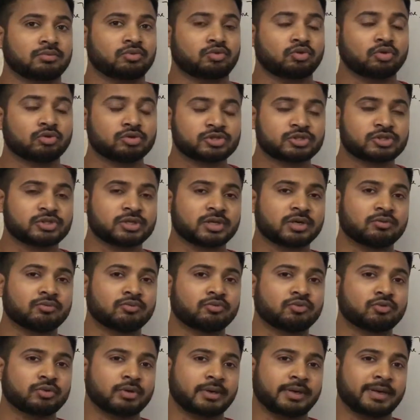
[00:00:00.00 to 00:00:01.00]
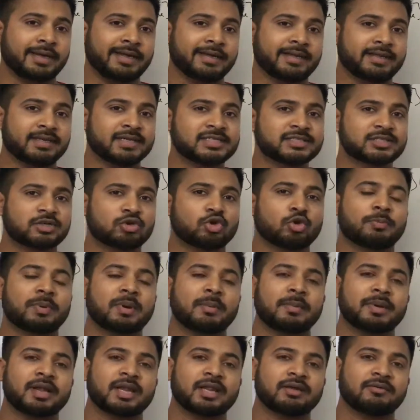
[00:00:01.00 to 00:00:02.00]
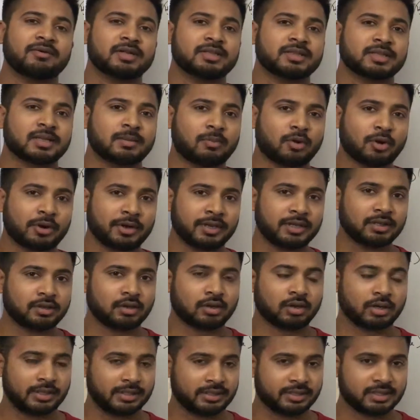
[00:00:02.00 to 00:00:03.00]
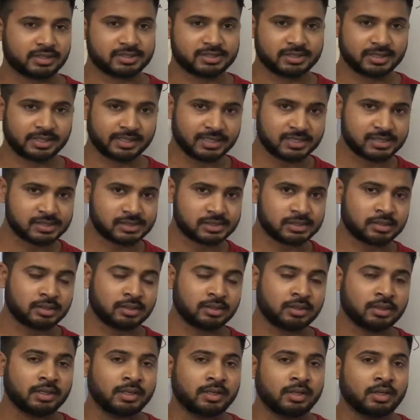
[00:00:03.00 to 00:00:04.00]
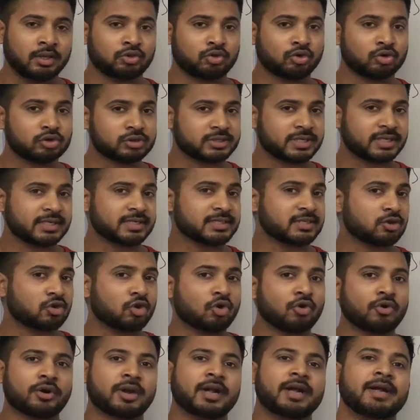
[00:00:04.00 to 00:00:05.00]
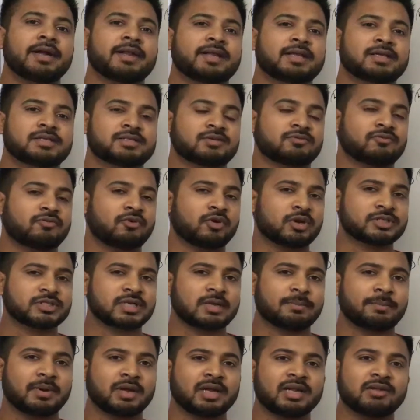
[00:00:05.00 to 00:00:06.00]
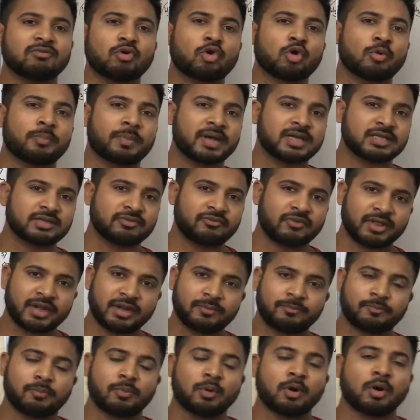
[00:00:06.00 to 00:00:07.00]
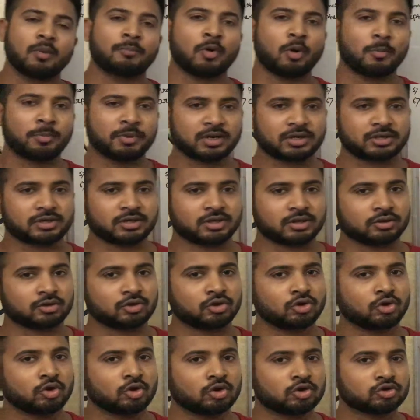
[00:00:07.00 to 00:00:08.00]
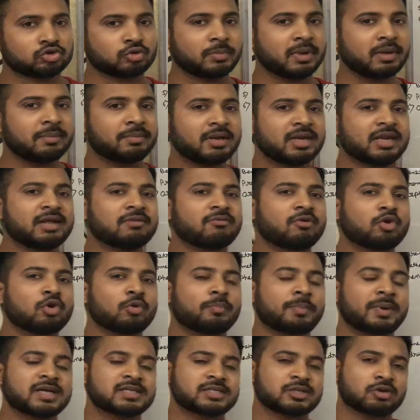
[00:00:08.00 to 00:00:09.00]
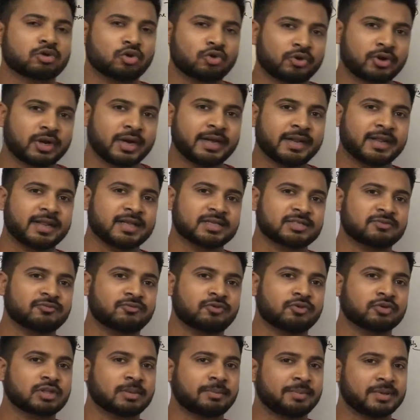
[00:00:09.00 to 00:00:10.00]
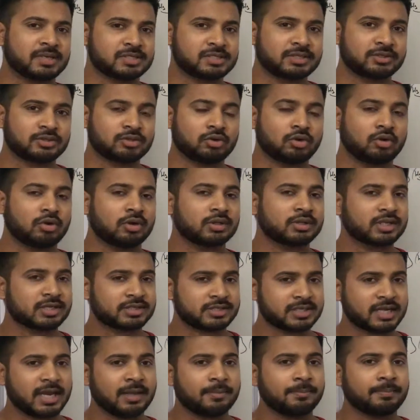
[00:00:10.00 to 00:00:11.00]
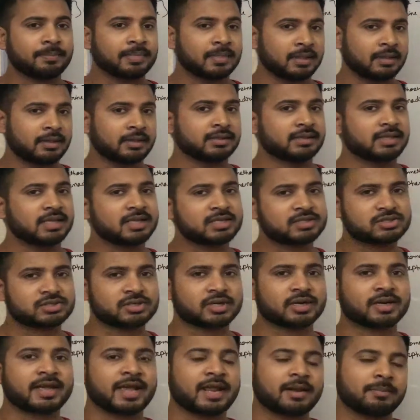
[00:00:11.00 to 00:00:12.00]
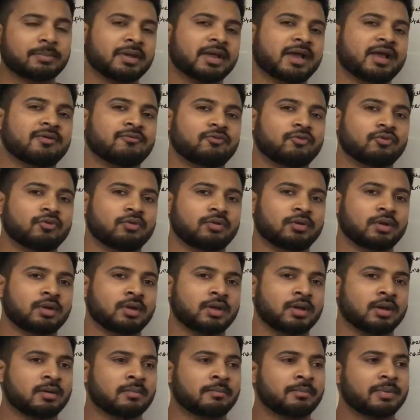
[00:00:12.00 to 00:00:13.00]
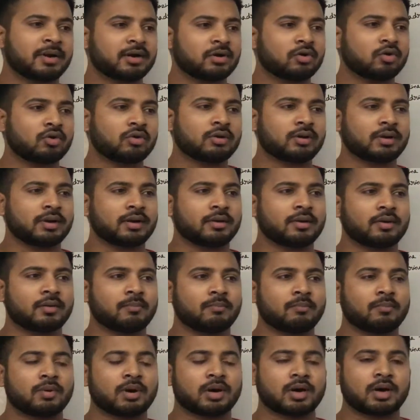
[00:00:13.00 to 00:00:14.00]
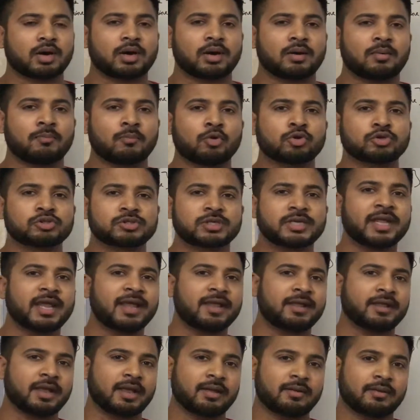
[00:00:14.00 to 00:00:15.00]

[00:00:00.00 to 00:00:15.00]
those drug would increase the dopamine level in the body, in the CNS, those drug is a contraindication. For example, levodopa is a very popular drug. So maybe levodopa is a contraindication for the patient. On the time, this drug can be helpful, but not mostly